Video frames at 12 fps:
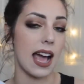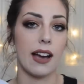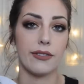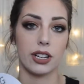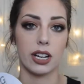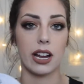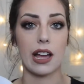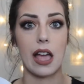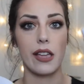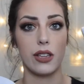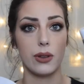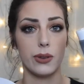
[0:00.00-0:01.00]
after I
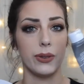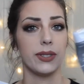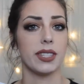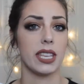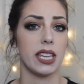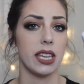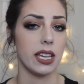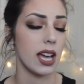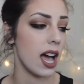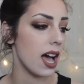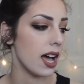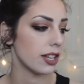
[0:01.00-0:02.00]
use the
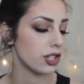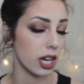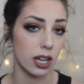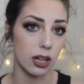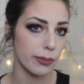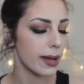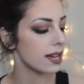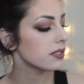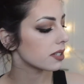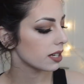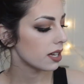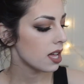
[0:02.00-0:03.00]
uh, charcoal
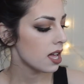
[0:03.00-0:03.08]
mask